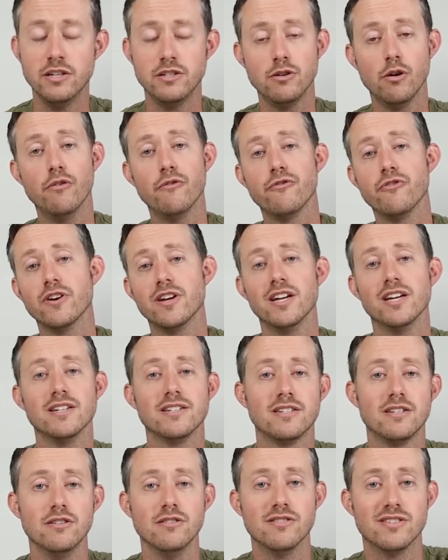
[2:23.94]
don't
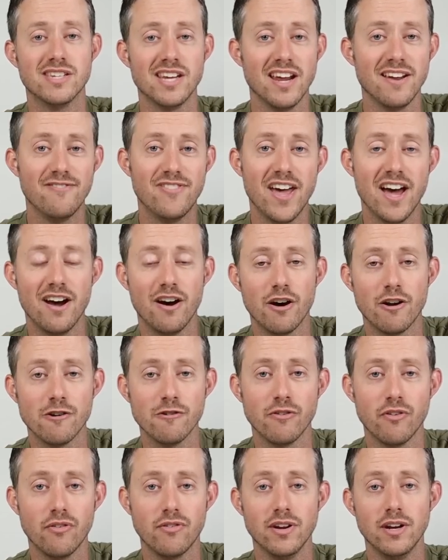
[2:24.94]
forget to save that
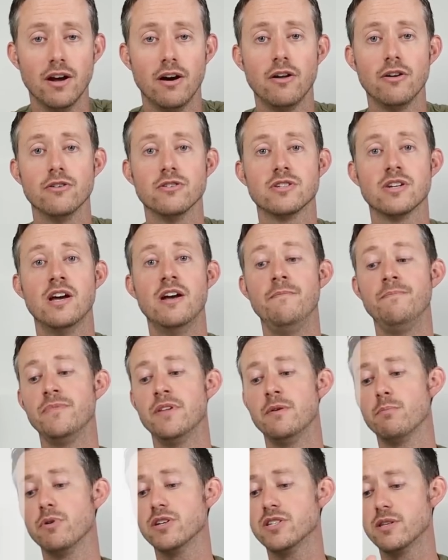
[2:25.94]
$150.
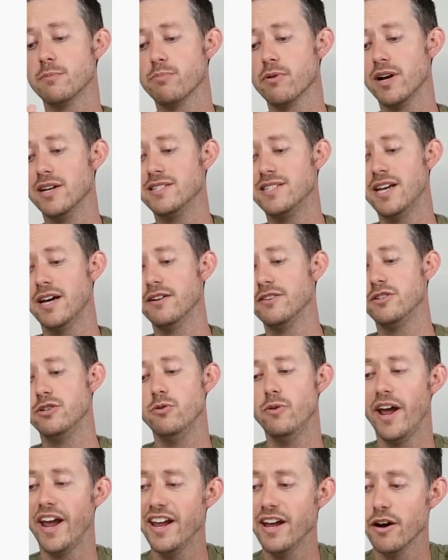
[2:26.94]
Brings the price down
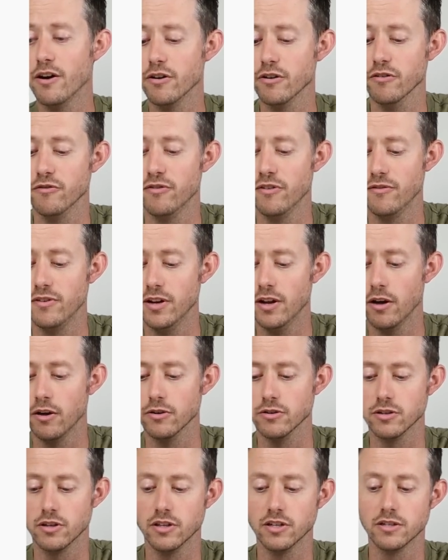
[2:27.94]
to
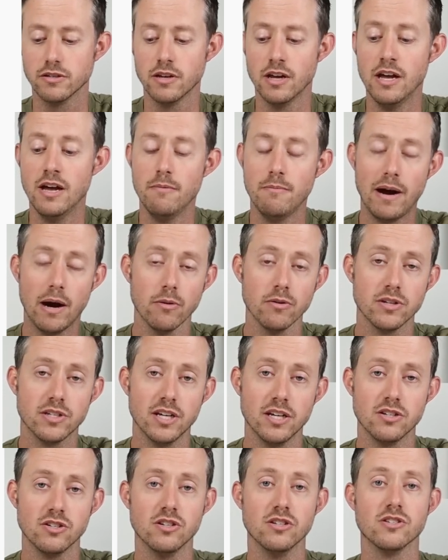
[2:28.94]
$850 on this power
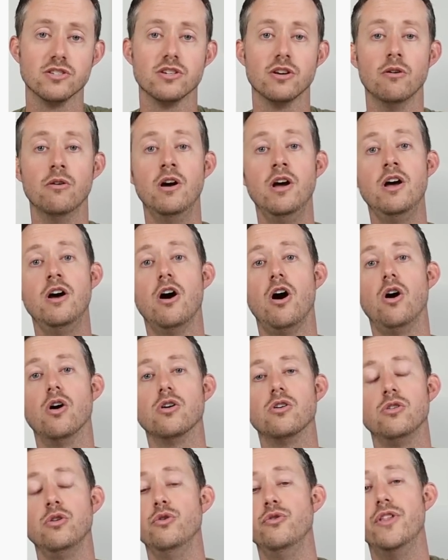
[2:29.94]
station. So I'll
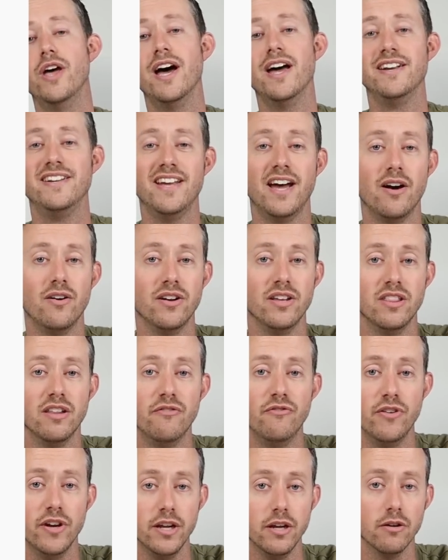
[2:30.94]
include that down in the
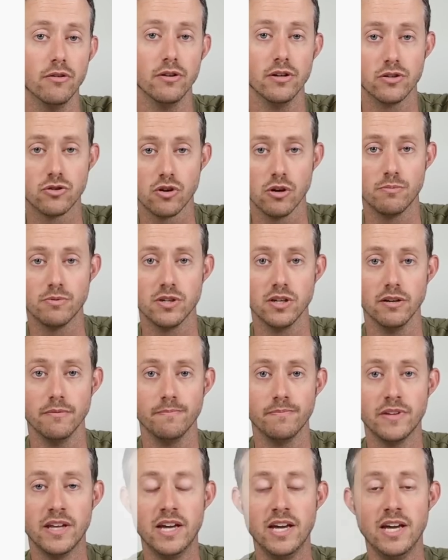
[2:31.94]
video
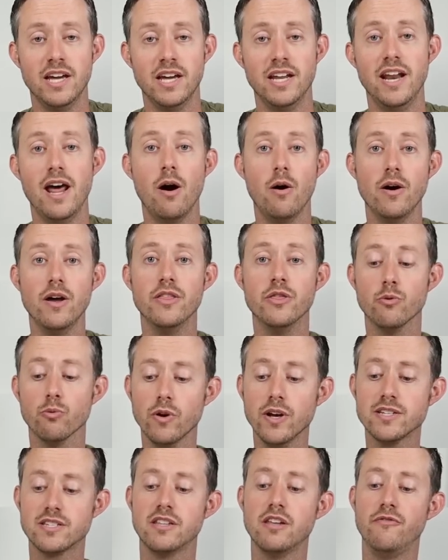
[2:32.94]
description. Now, in the
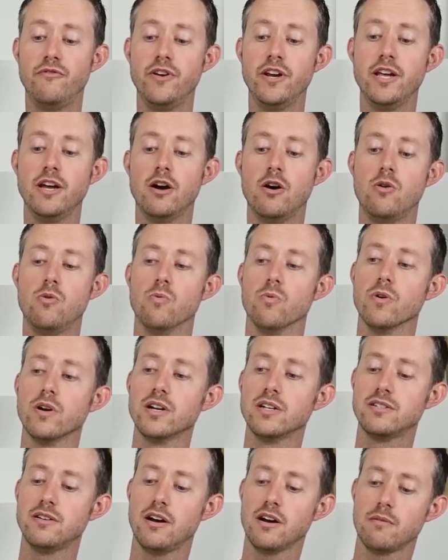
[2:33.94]
rest of the video, we're
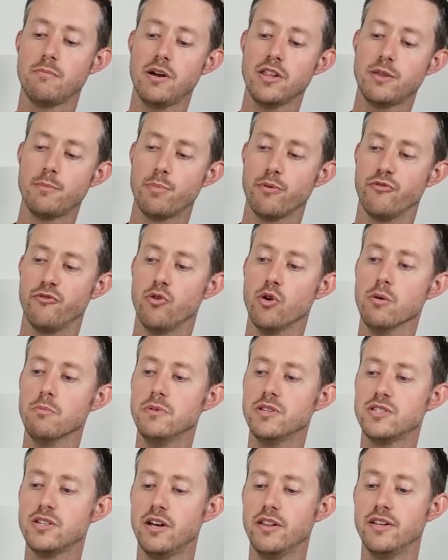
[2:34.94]
going to talk about the
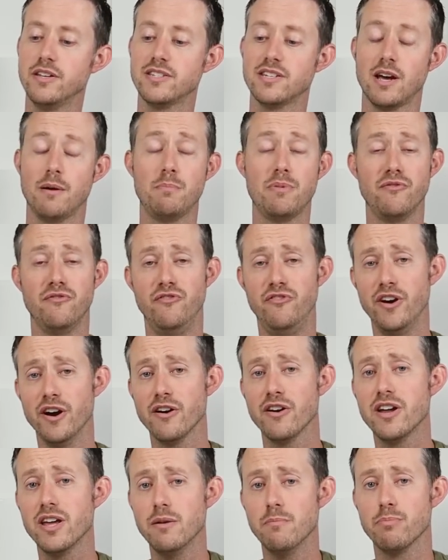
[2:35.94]
performance on this. I've been
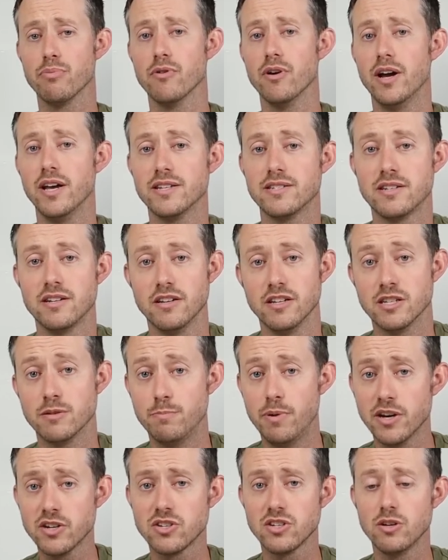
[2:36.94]
very impressed,
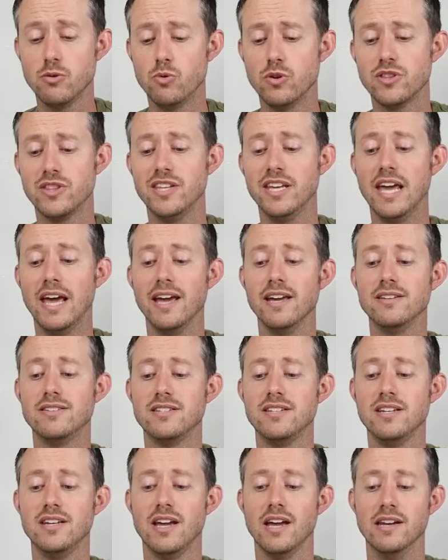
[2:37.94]
especially with the
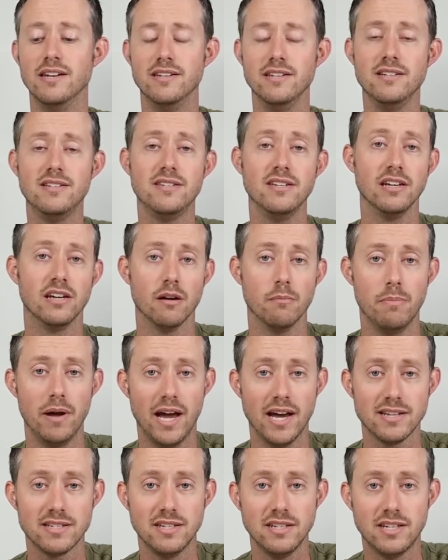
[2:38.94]
AC and DC
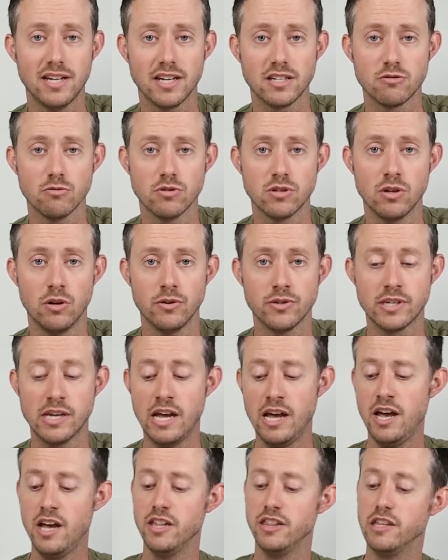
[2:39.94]
capacity test results.
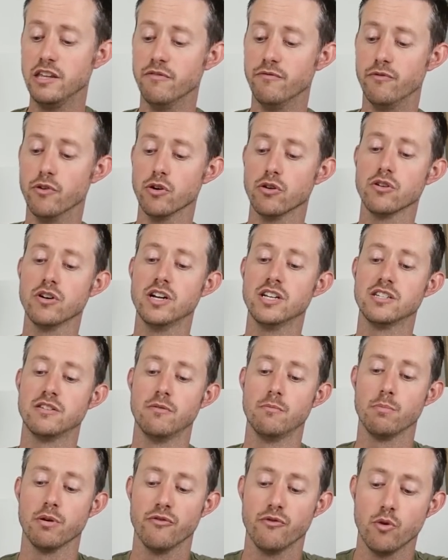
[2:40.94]
The inverter has
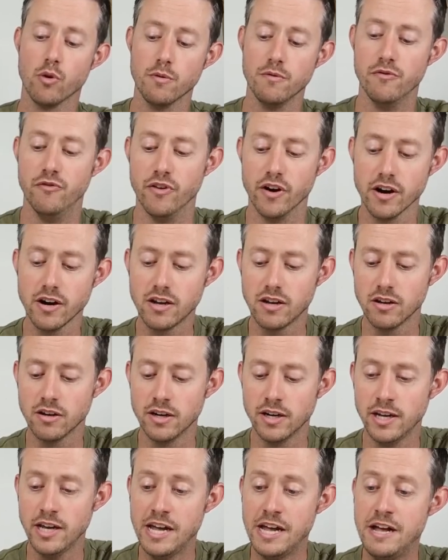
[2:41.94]
performed very
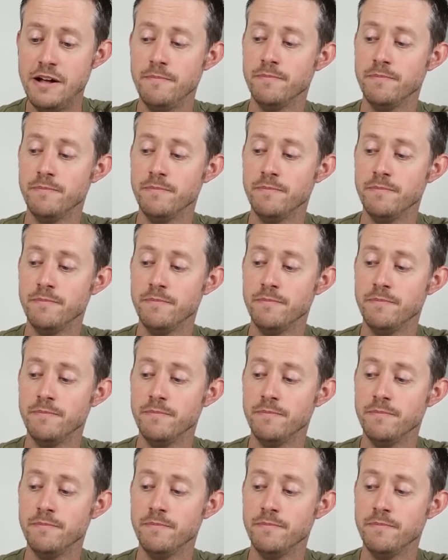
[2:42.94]
good,